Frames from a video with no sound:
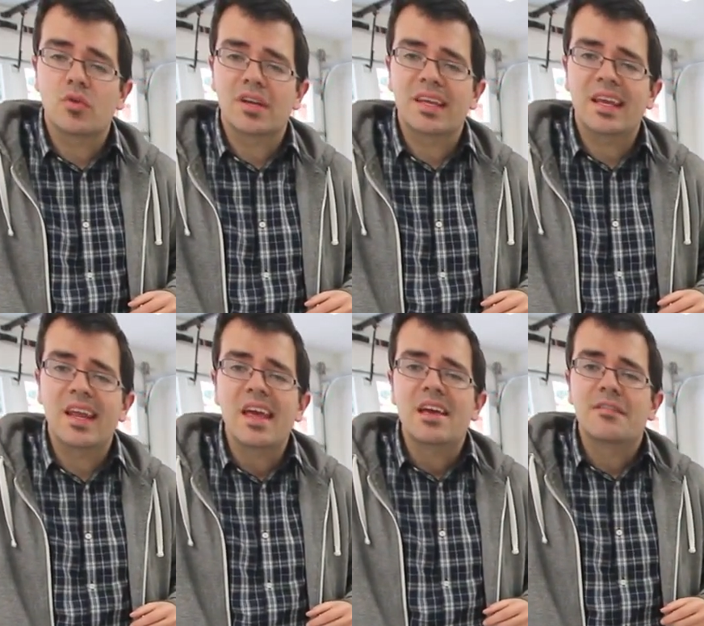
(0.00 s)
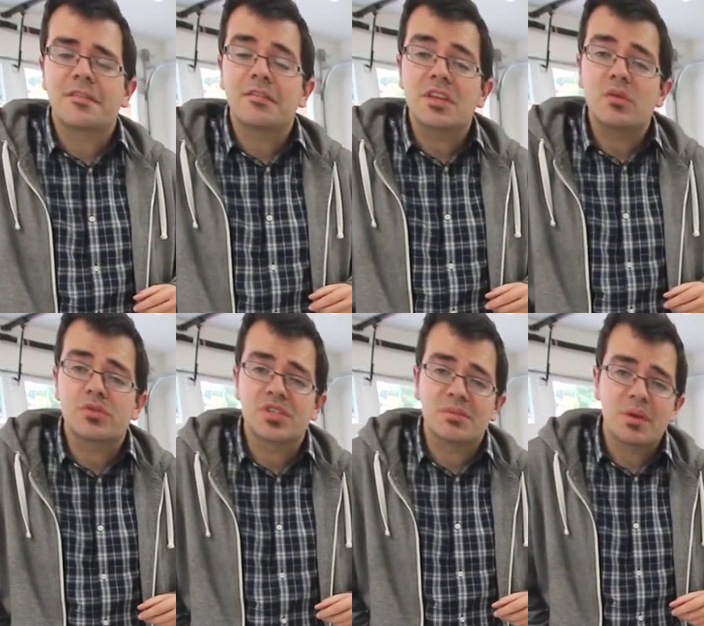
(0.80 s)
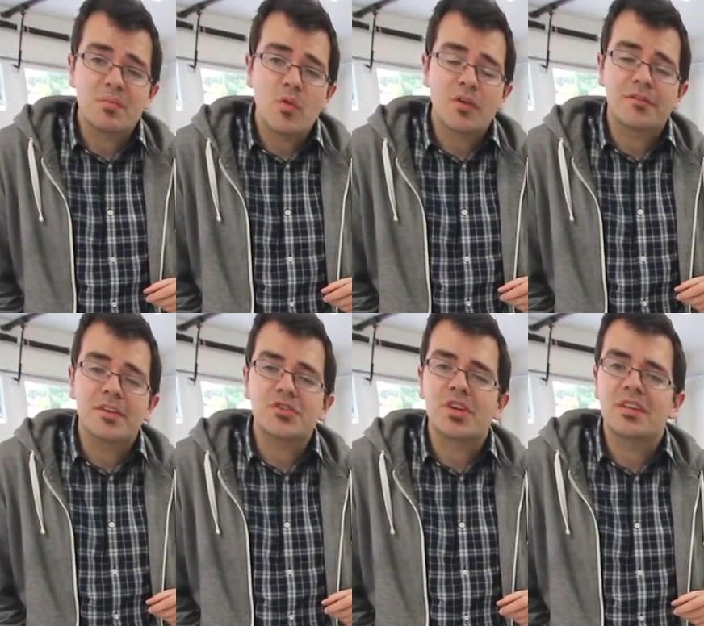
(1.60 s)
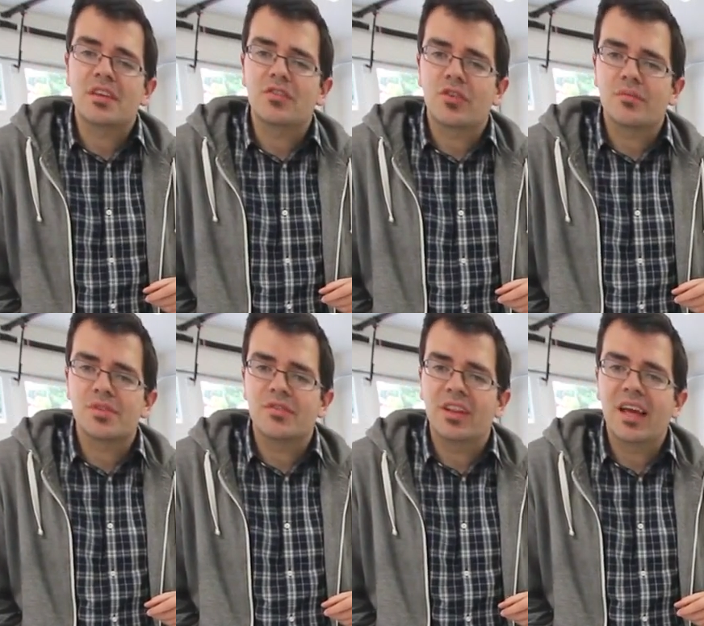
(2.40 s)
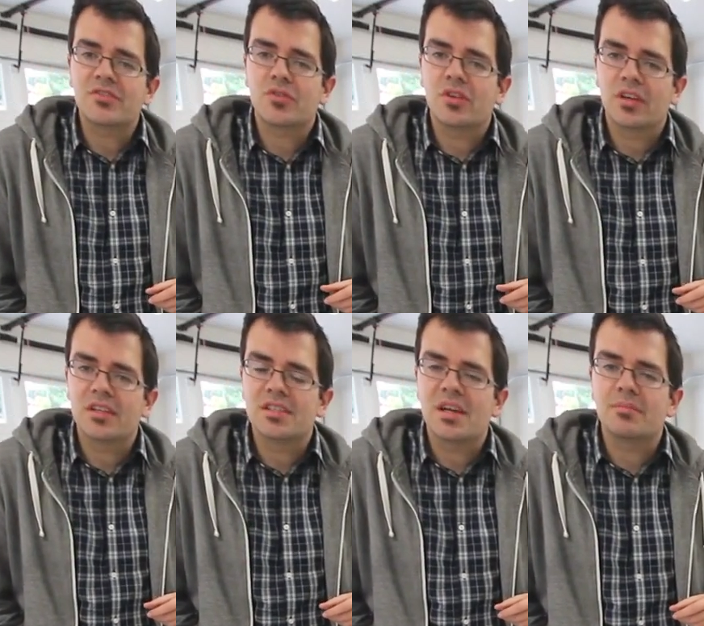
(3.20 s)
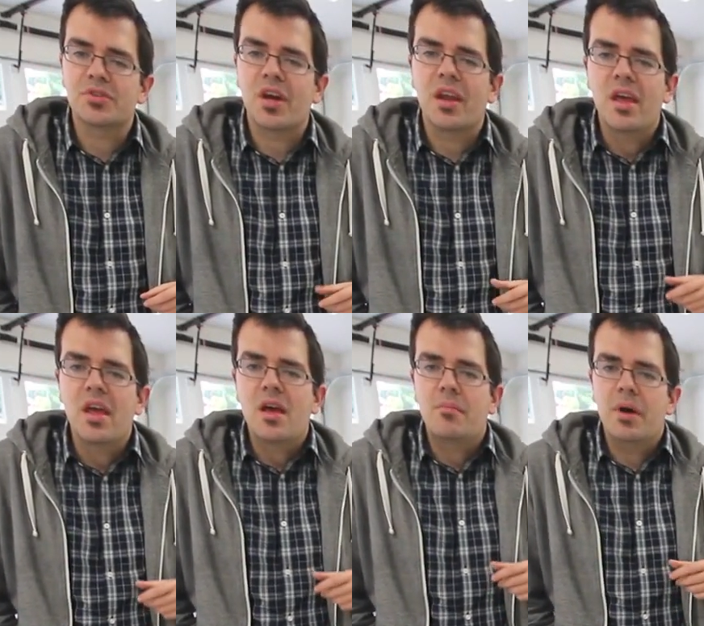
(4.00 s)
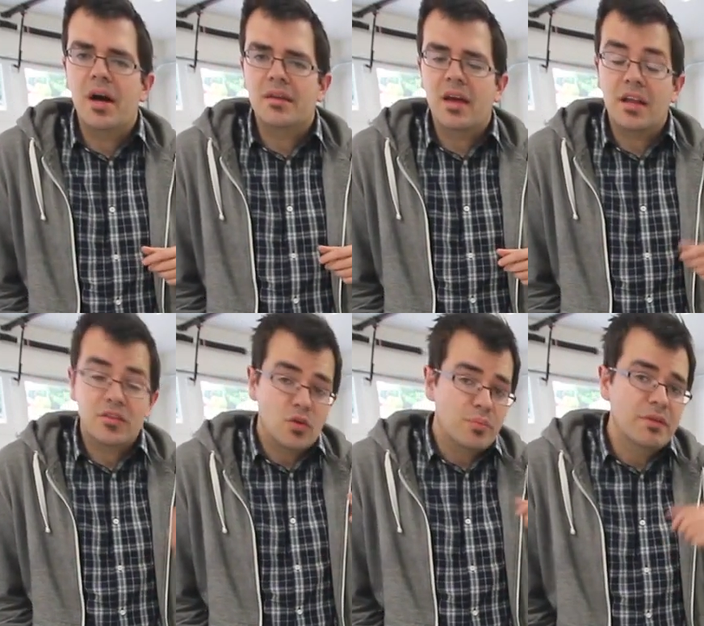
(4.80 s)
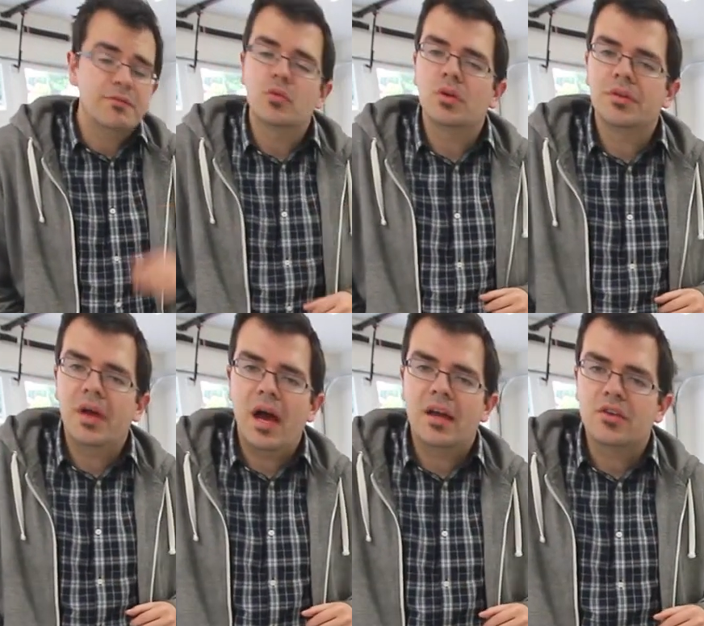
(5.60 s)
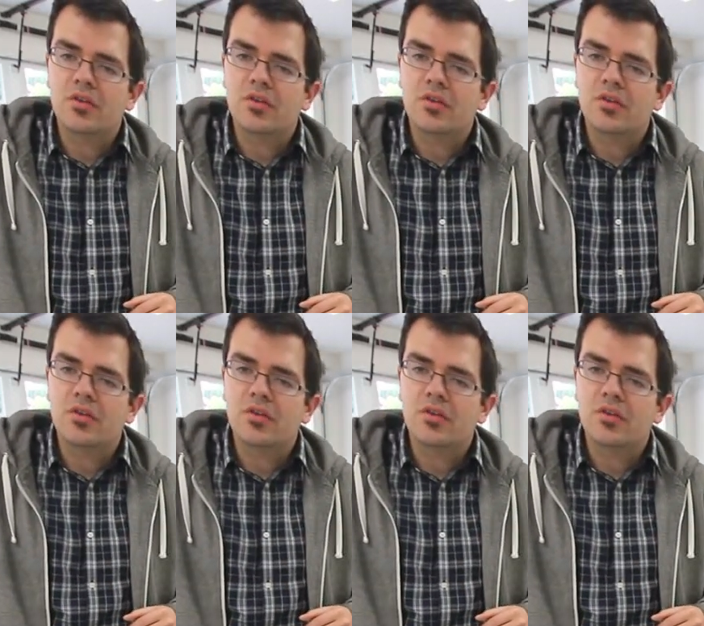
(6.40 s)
1450, which is a bit more efficient in terms of electrical consumption. But uh, don't be fooled, uh,